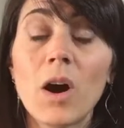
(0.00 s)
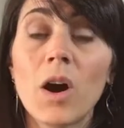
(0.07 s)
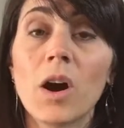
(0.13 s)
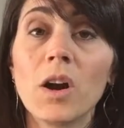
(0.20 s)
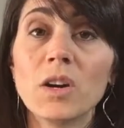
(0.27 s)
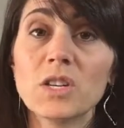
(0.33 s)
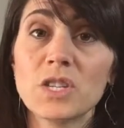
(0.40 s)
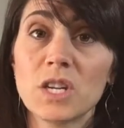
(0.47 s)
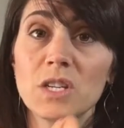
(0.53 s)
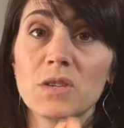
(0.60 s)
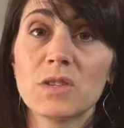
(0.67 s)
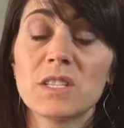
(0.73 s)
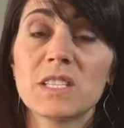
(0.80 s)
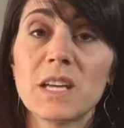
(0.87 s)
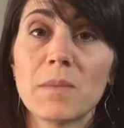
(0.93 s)
harsh on
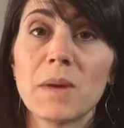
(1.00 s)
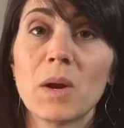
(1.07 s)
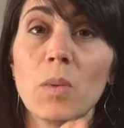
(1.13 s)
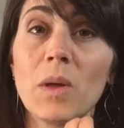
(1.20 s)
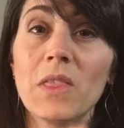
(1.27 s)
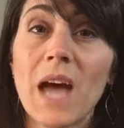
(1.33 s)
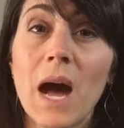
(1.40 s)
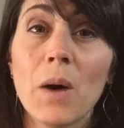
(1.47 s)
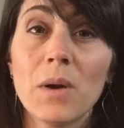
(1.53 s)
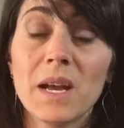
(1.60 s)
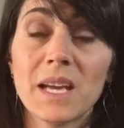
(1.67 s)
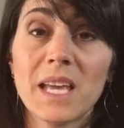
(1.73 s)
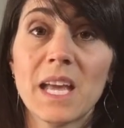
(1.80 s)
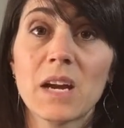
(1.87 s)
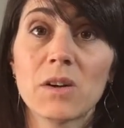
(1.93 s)
your stomach without
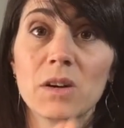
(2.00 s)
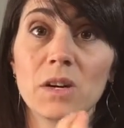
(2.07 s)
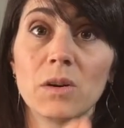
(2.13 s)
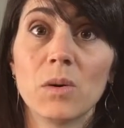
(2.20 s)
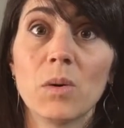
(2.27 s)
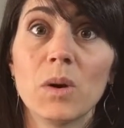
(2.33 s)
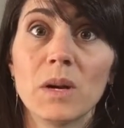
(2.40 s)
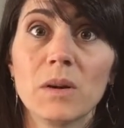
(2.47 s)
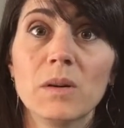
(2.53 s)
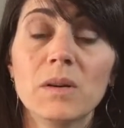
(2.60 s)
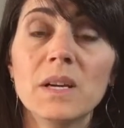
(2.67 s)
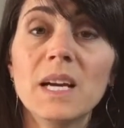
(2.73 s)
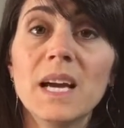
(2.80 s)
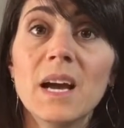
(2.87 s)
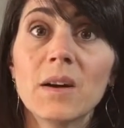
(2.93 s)
a carrier oil.